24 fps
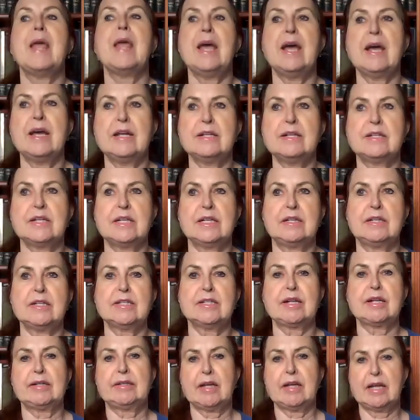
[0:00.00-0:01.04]
And it
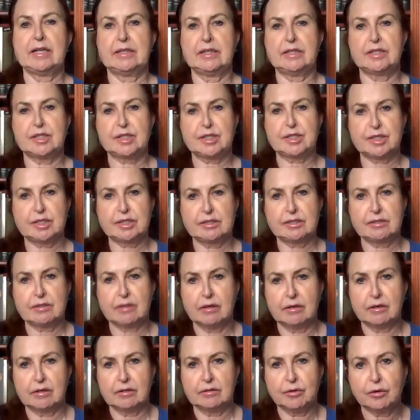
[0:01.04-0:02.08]
is at its
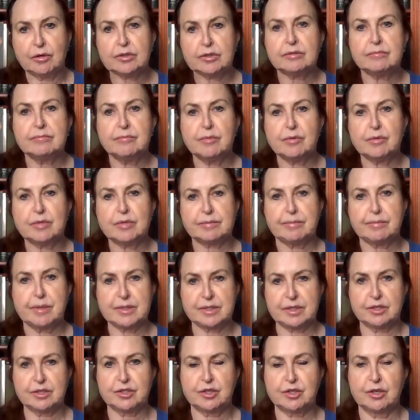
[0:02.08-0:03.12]
northernmost
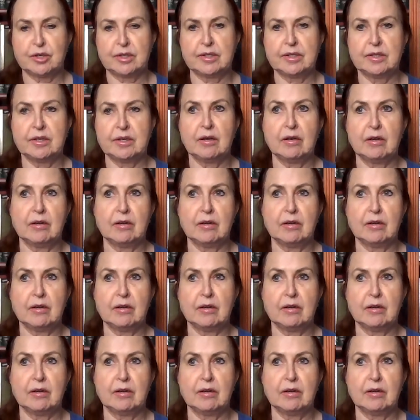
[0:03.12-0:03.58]
position